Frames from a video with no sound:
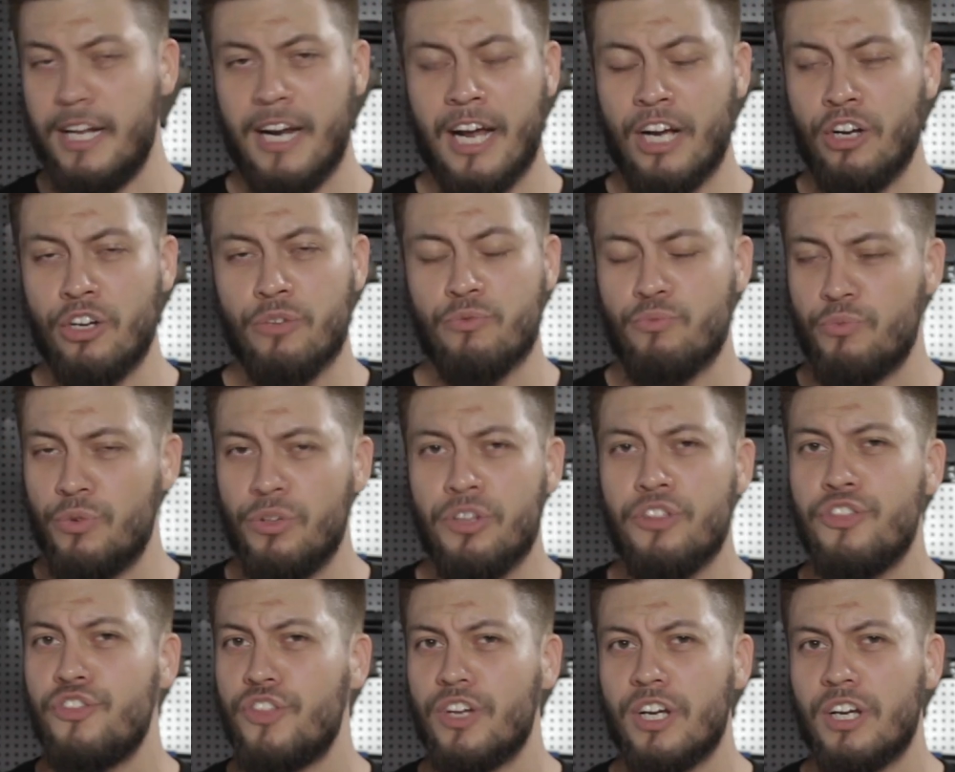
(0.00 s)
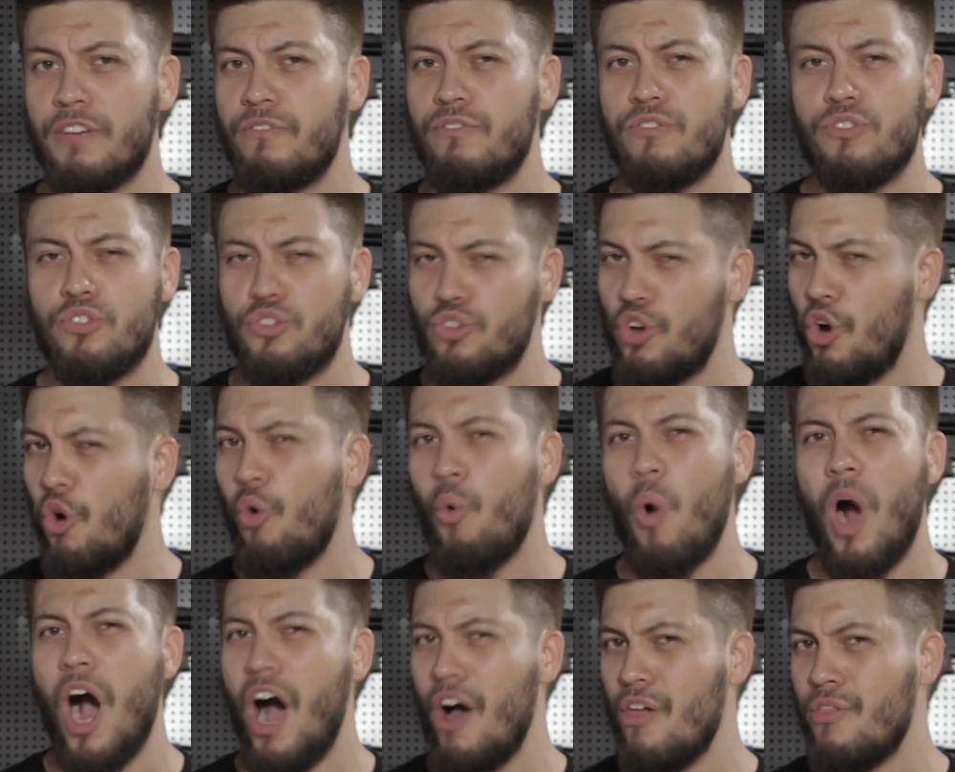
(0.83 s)
And I could really think of
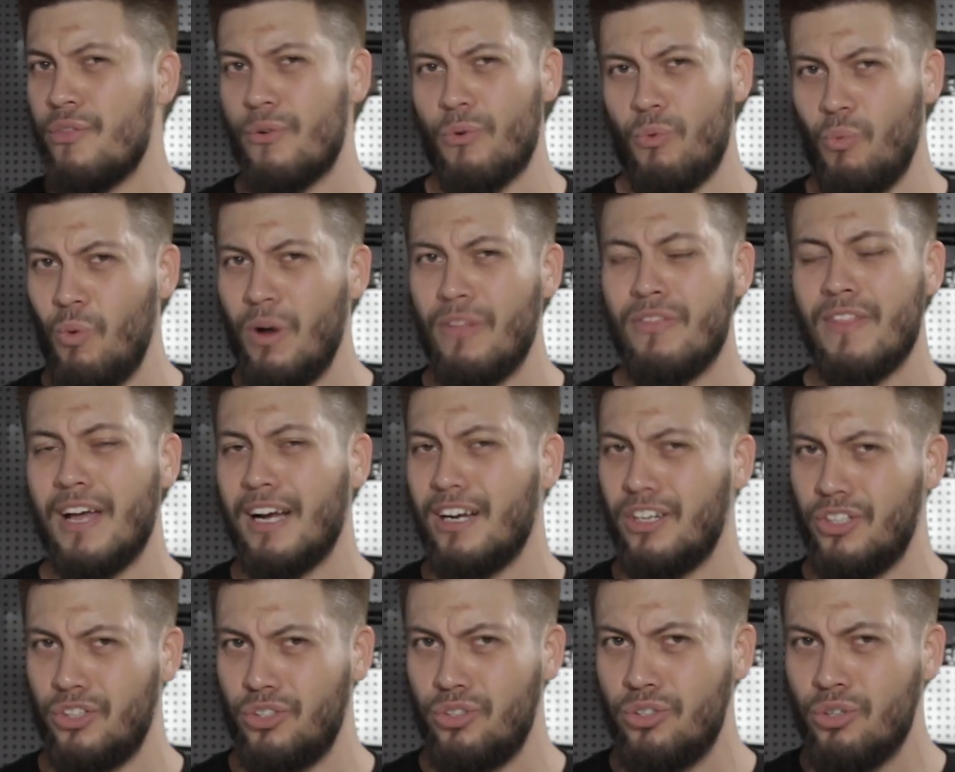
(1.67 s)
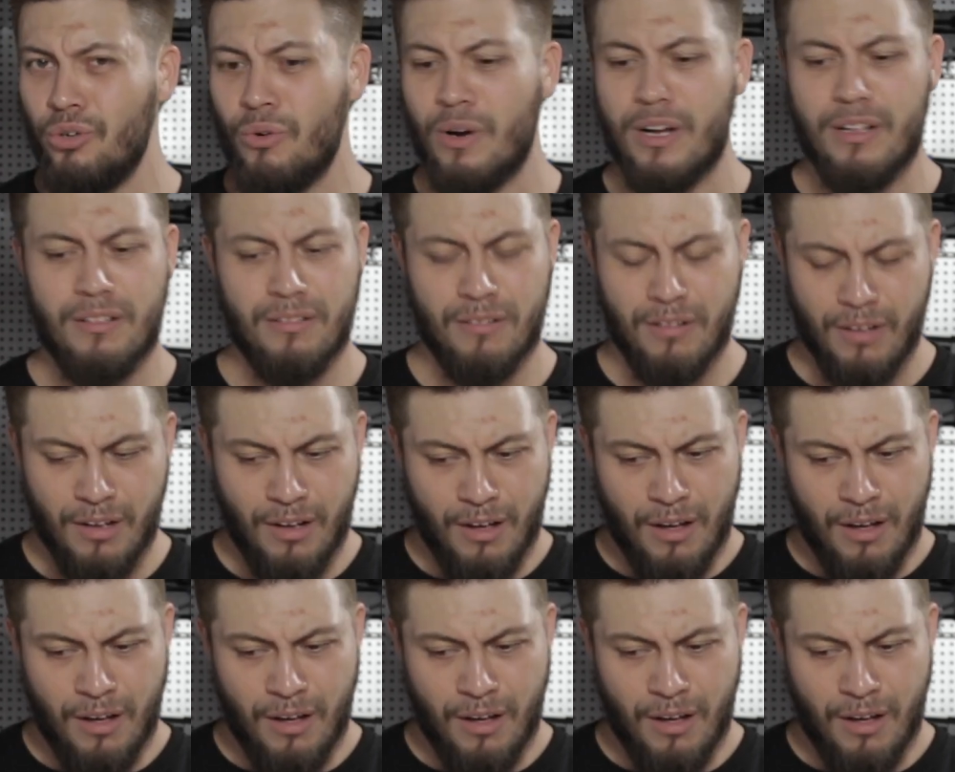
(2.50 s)
no other one that could do it